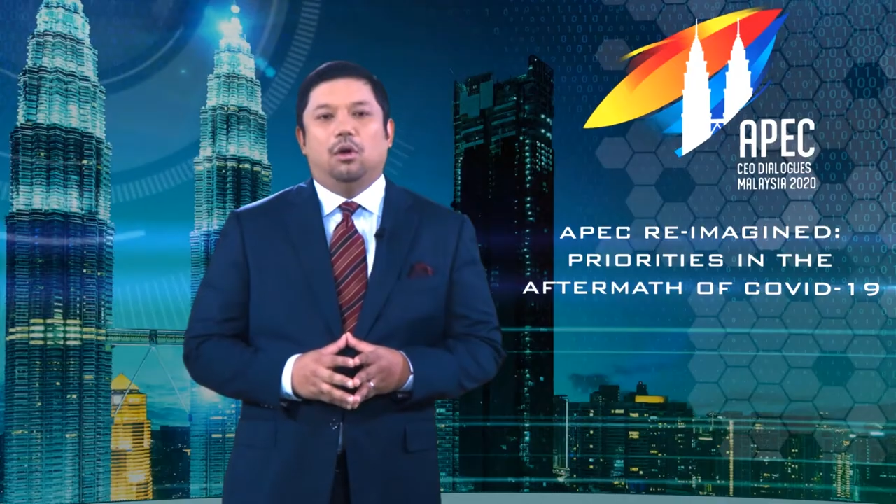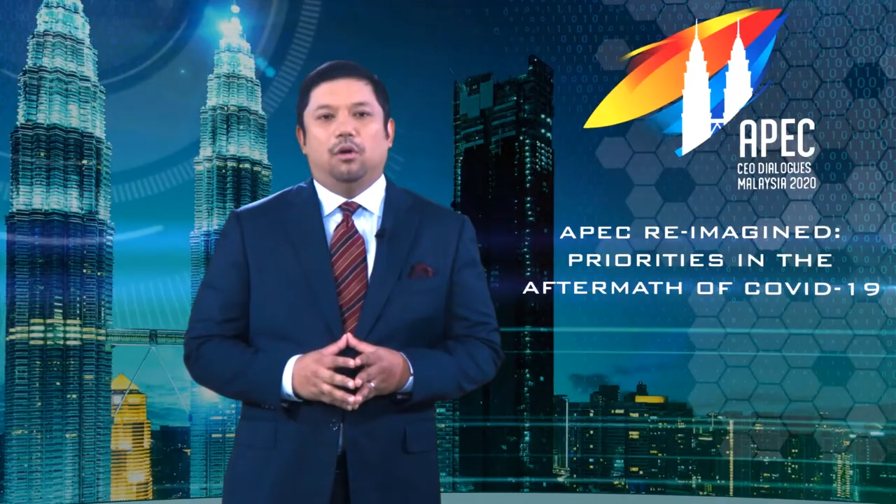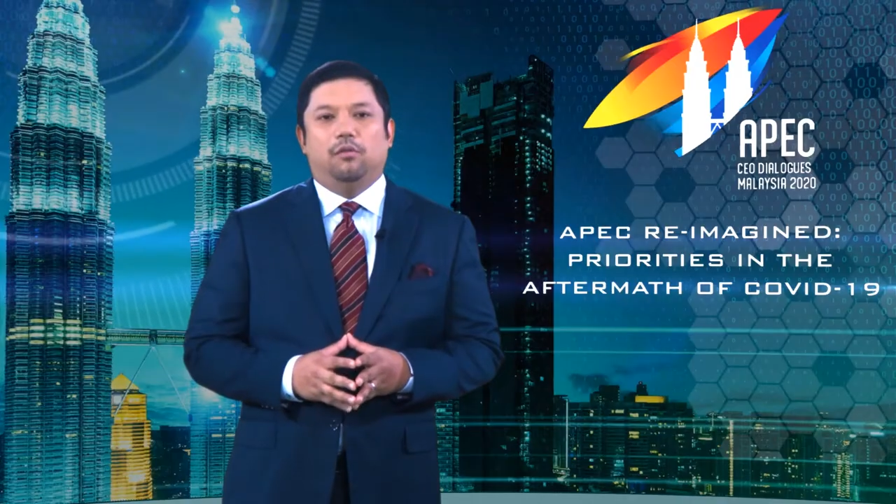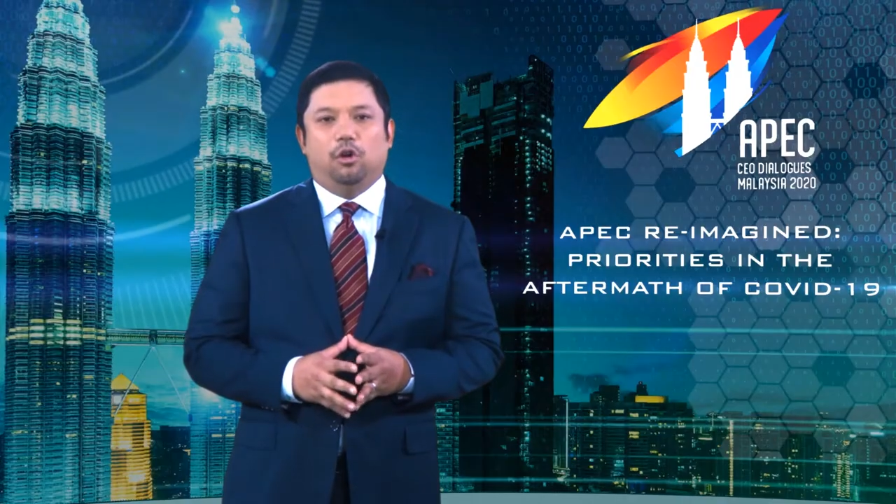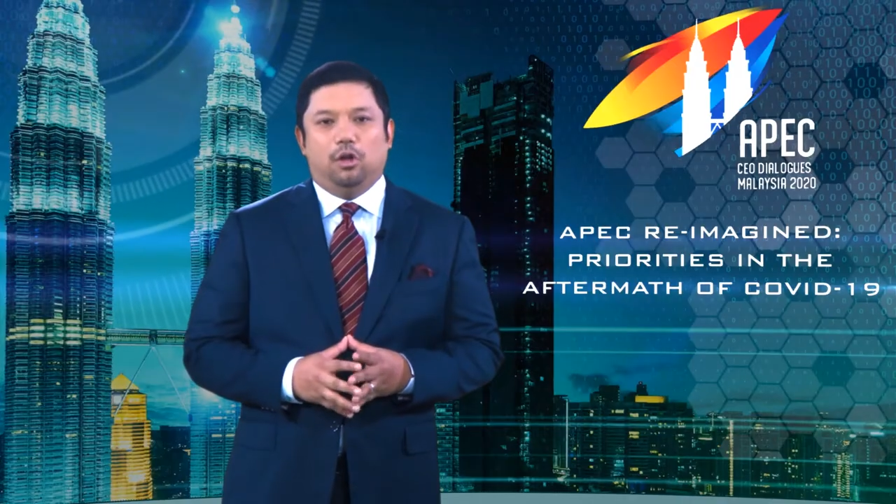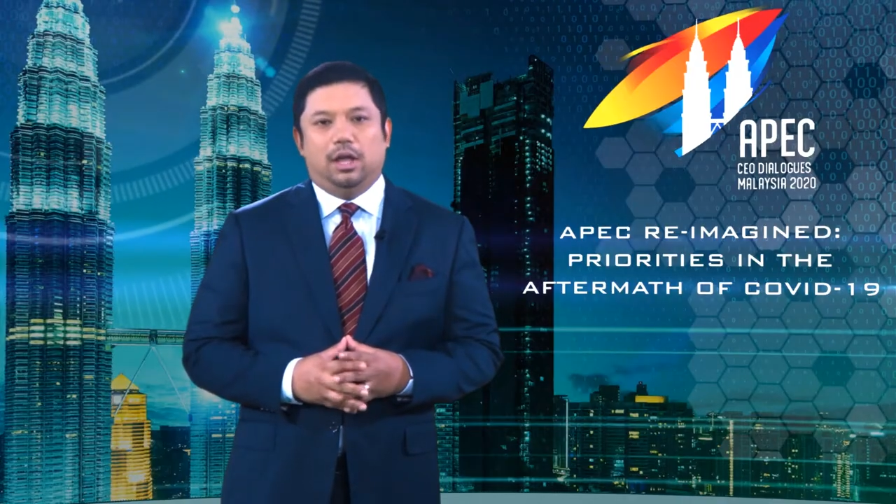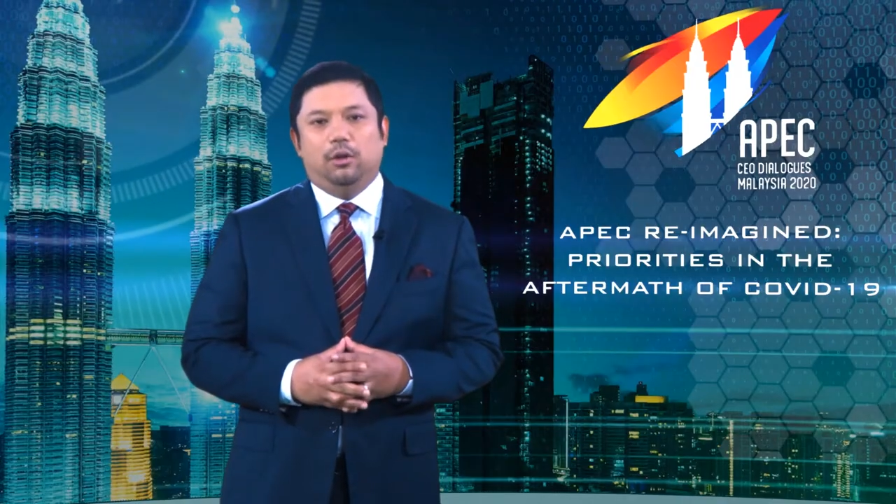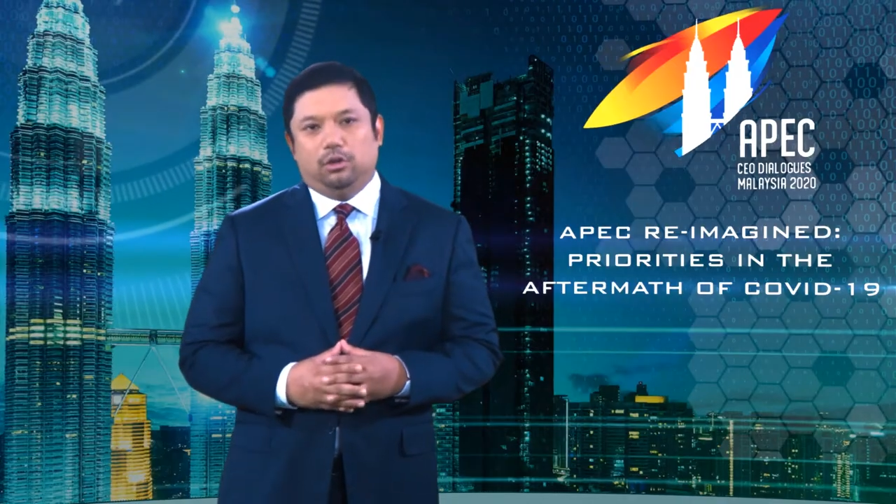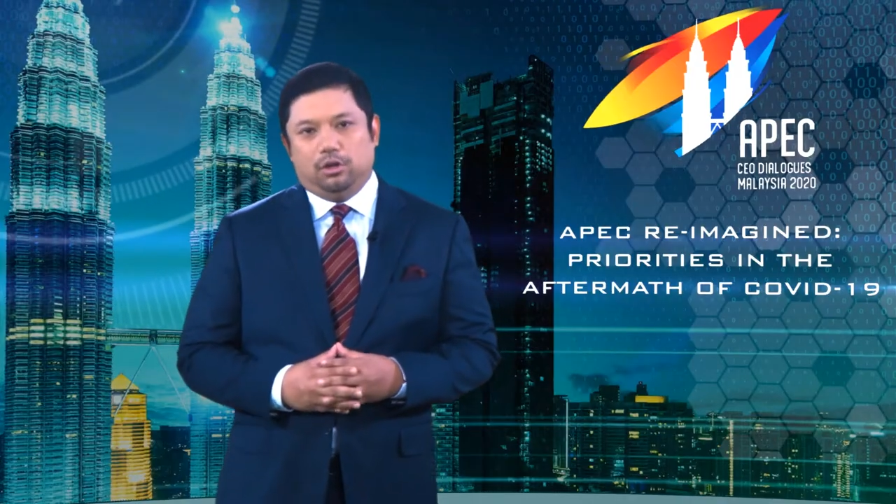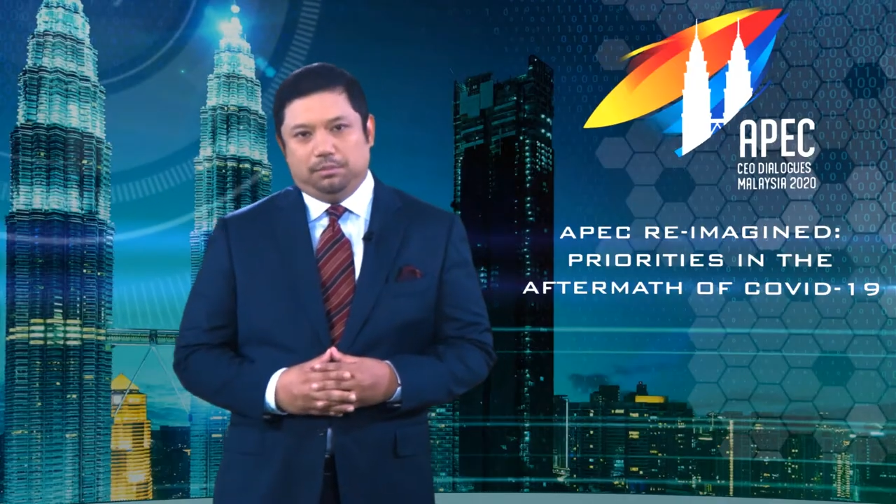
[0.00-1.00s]
of all
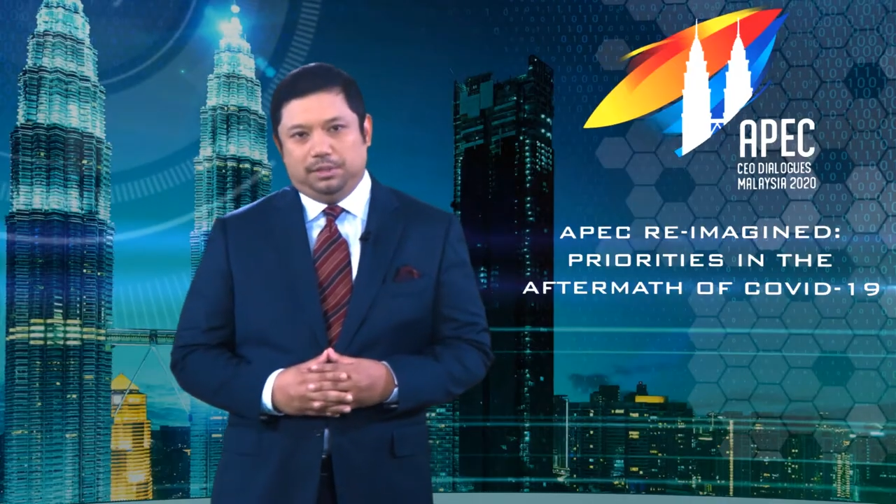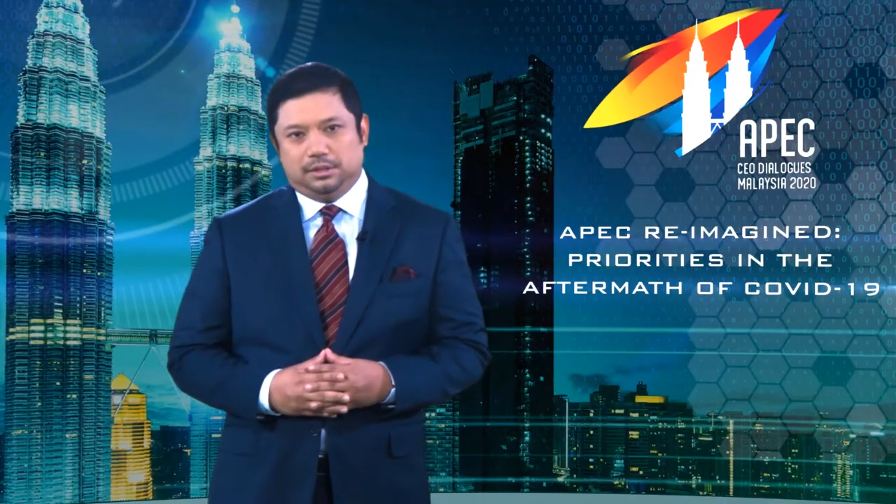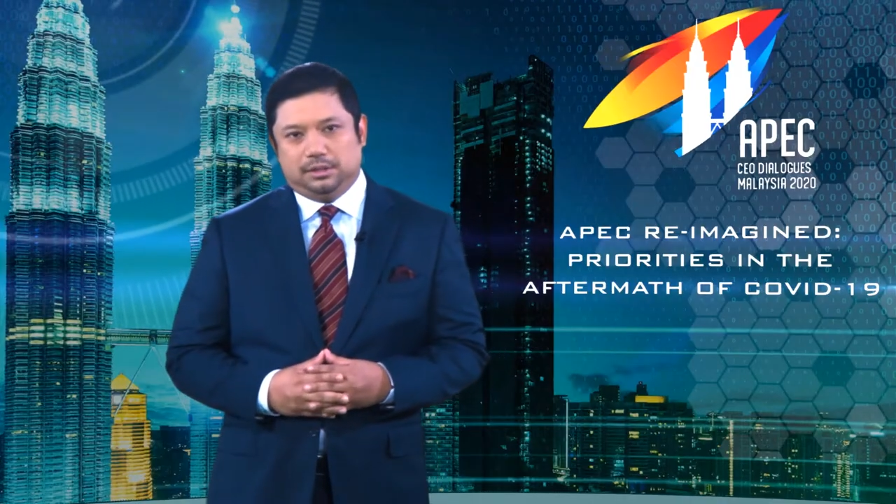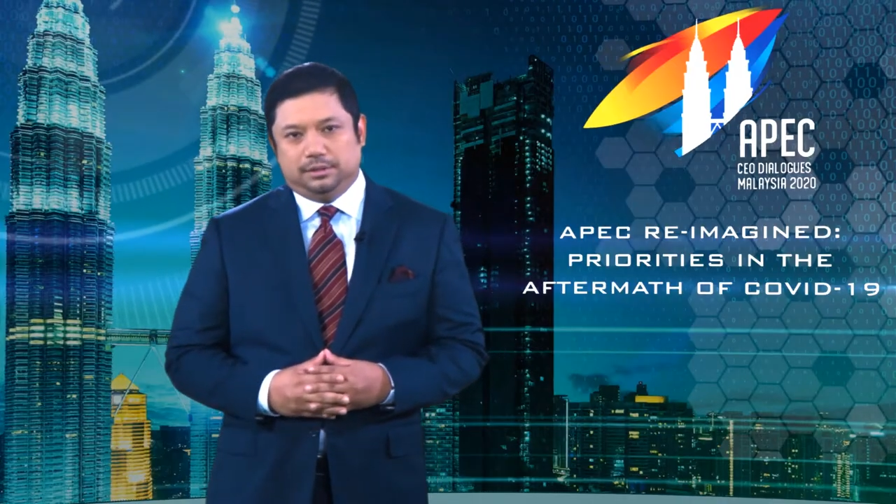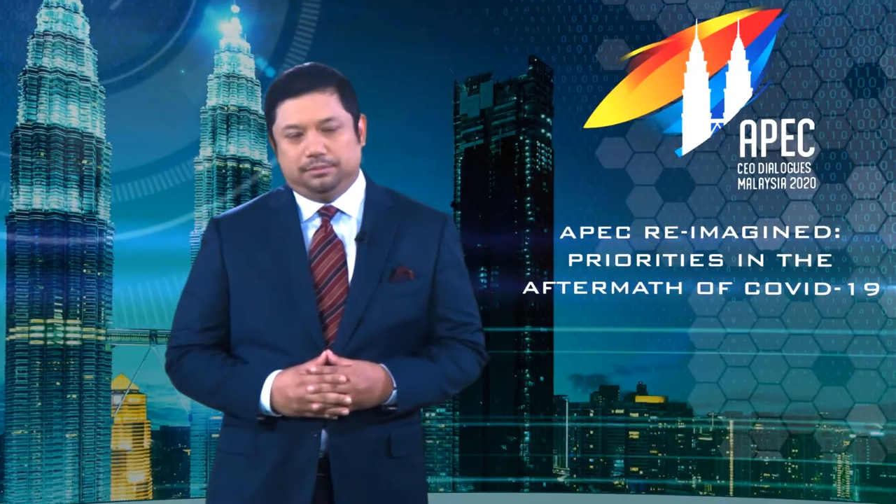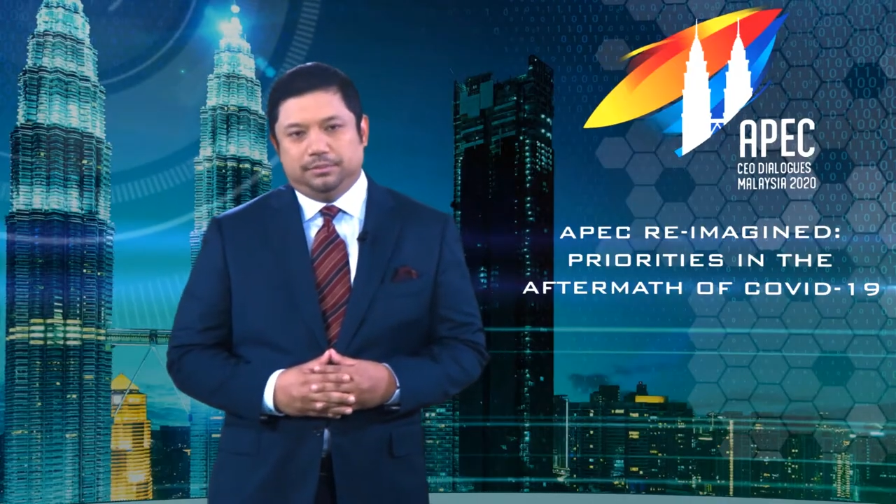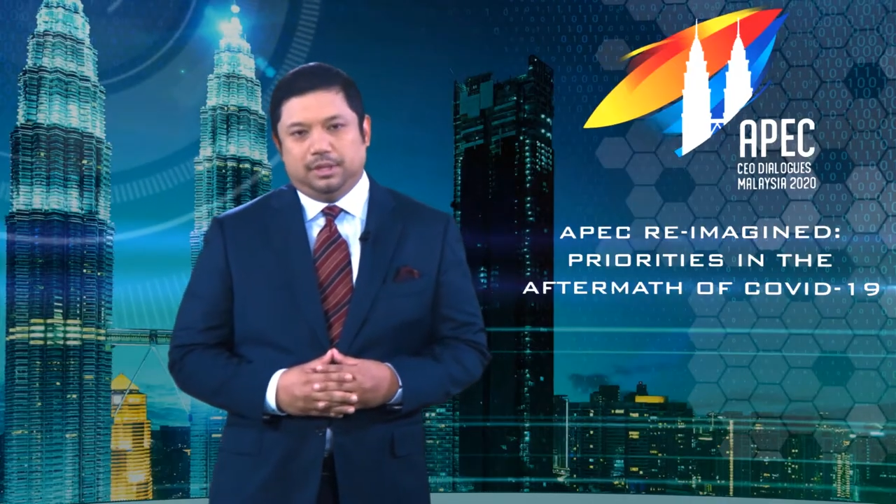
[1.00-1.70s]
our economies.